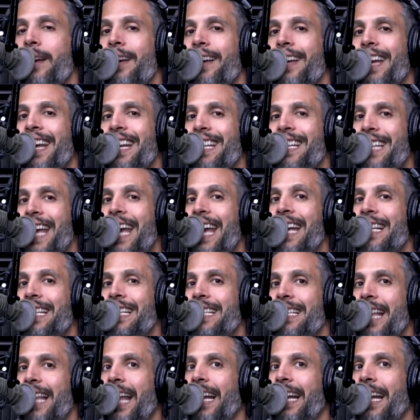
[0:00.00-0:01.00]
Yeah. It
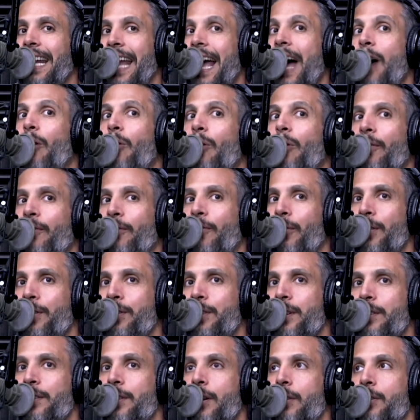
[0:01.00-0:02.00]
takes like an hour for it
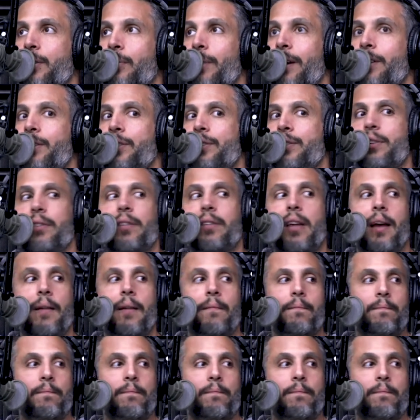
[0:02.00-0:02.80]
to start to register that.